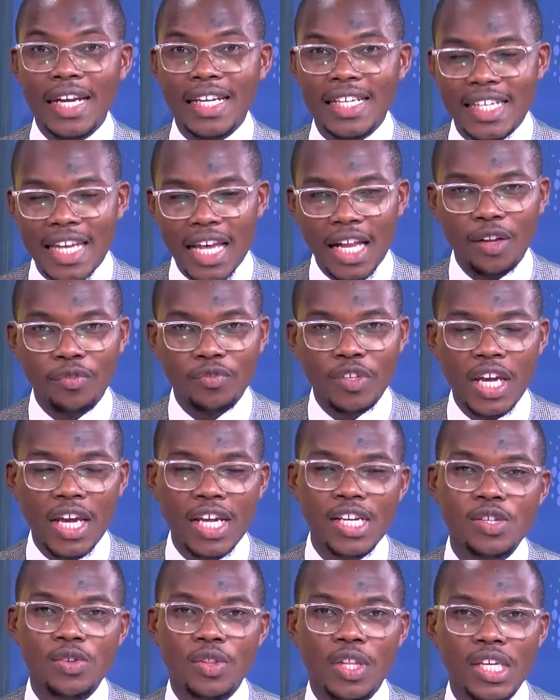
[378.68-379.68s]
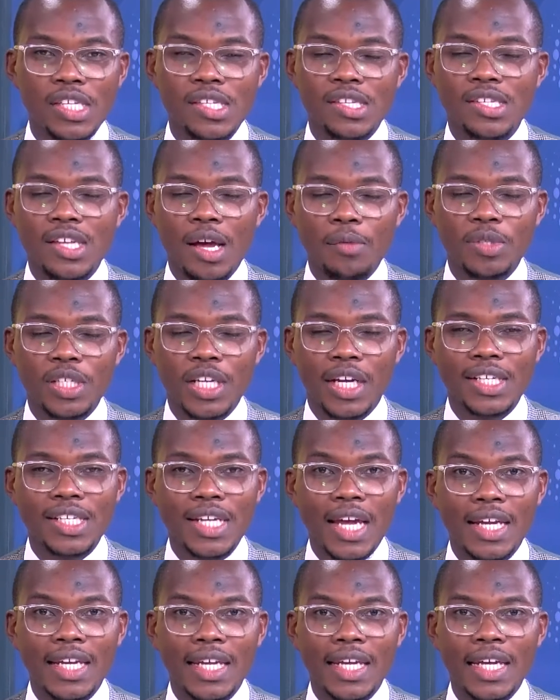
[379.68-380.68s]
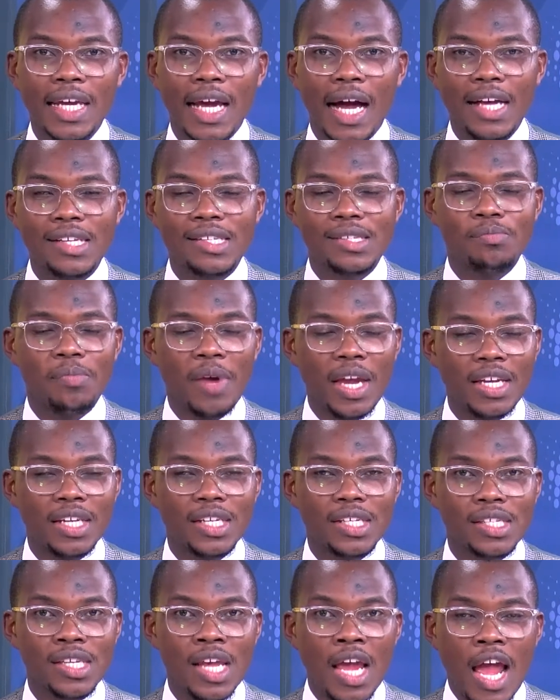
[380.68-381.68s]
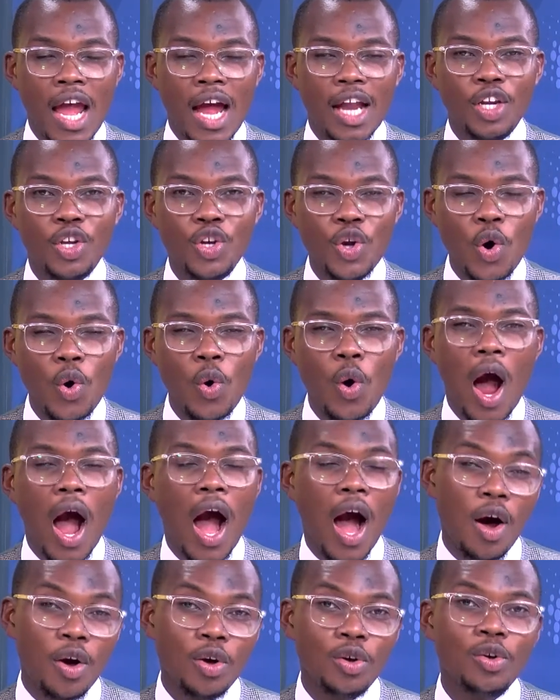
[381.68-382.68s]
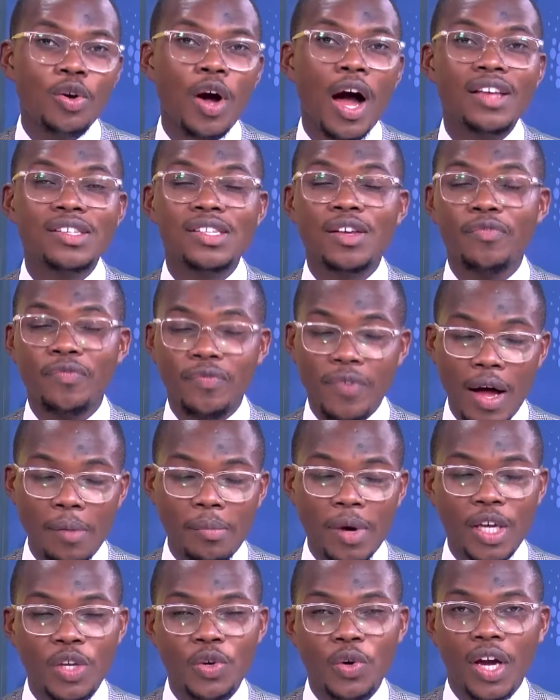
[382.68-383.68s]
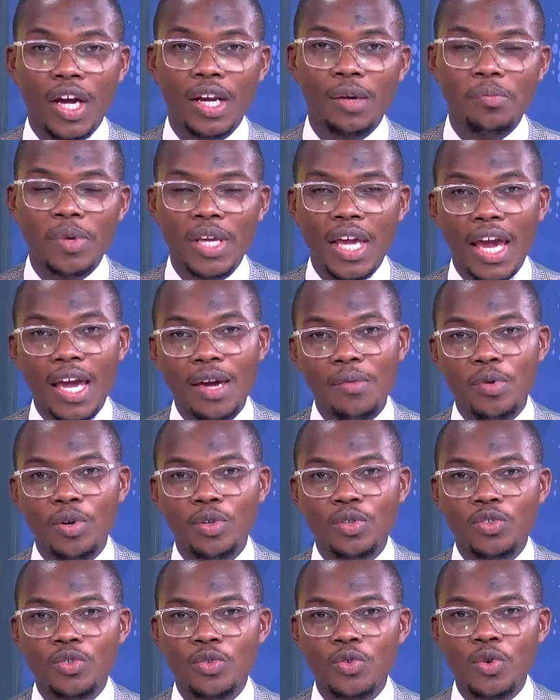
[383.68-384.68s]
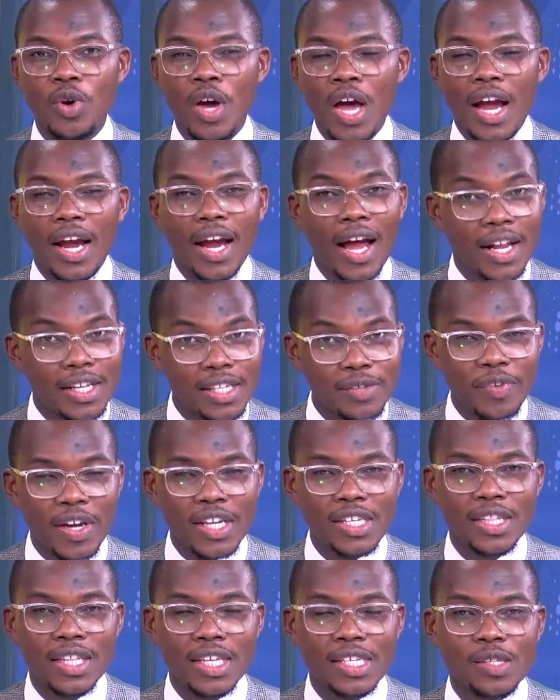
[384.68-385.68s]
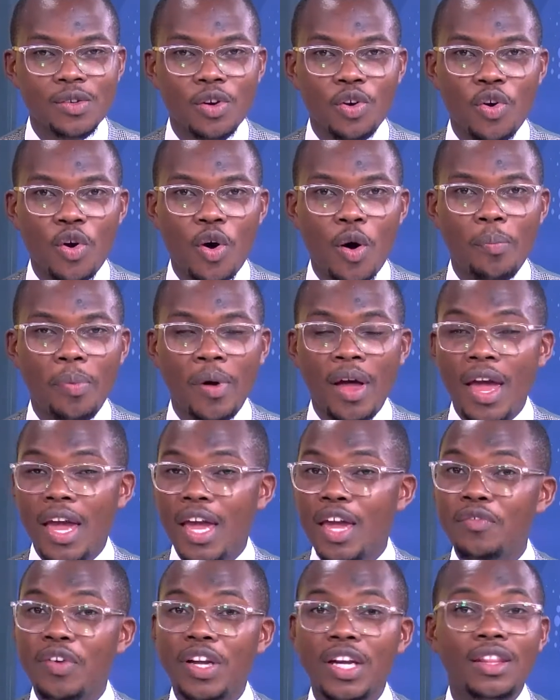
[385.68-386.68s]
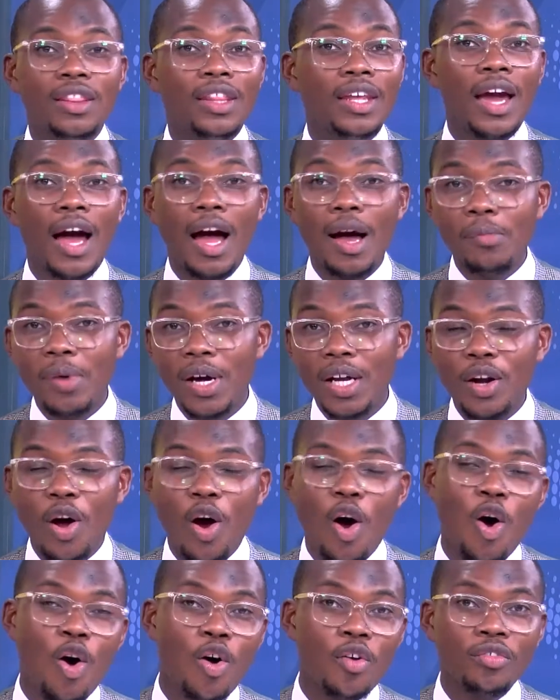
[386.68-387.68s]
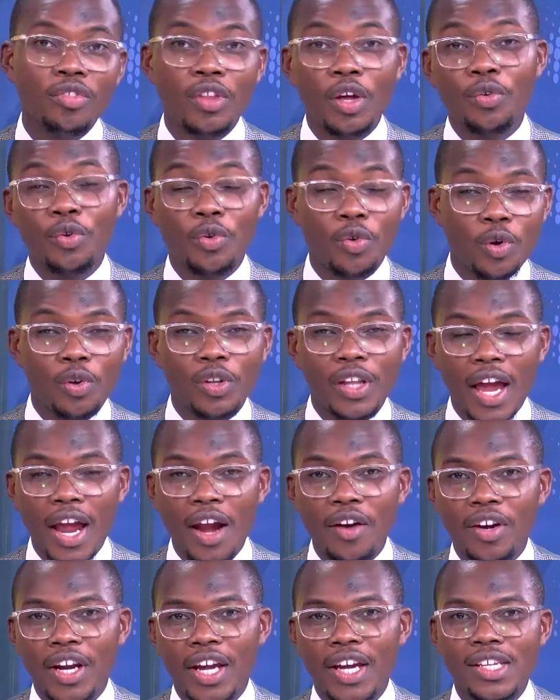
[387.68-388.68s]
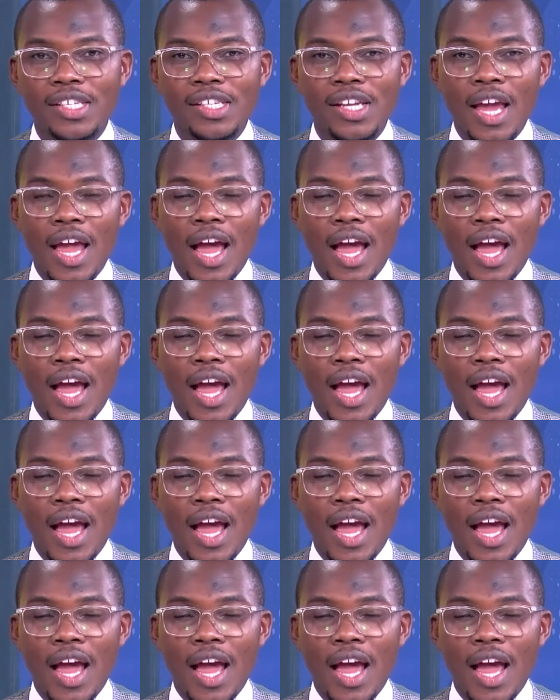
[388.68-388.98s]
delved into this subject, and he has made us know how, as a farmer, you can be able to cultivate this crop even in the urban or the rural areas.